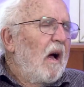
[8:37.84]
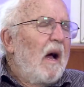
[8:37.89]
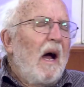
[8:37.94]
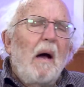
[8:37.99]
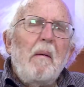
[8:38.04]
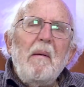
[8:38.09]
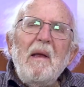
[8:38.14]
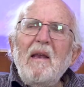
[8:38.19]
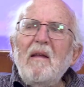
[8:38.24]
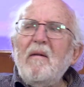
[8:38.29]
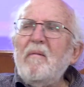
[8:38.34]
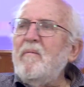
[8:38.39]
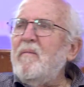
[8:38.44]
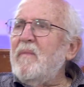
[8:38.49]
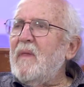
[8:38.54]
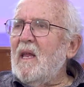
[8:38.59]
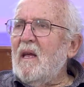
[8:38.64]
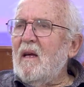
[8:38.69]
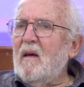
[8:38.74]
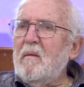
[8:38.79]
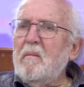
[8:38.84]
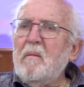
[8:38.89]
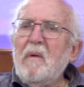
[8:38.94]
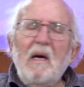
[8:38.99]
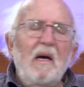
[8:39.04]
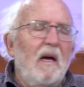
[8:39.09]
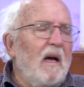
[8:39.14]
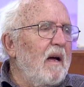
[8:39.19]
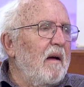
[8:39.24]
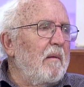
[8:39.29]
I mean,
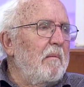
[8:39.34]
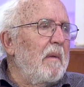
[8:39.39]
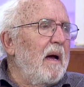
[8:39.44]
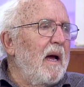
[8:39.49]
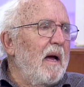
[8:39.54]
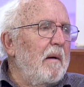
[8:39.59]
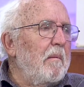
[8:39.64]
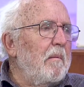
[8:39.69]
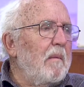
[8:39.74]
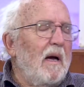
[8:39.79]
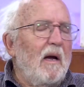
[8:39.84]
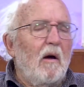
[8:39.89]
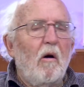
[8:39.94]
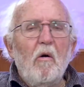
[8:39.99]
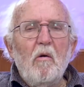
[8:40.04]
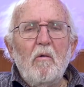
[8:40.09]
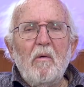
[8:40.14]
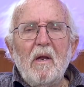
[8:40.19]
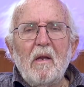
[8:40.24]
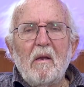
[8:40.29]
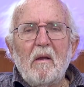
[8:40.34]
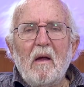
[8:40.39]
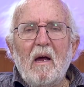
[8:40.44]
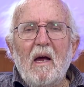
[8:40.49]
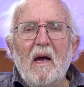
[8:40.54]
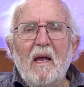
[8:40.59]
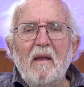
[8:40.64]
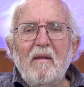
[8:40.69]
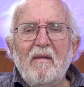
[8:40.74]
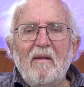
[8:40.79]
my always
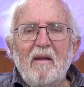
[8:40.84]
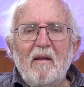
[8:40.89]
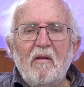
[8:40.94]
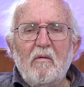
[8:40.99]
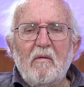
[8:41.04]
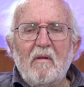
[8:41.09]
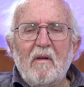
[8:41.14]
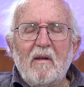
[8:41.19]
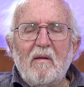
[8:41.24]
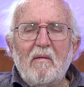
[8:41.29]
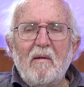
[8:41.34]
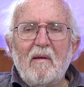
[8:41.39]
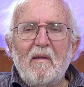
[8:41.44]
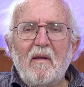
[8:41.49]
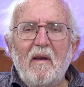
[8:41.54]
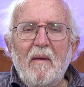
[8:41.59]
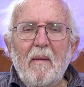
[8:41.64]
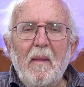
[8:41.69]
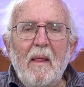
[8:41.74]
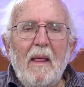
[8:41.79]
answer to this question,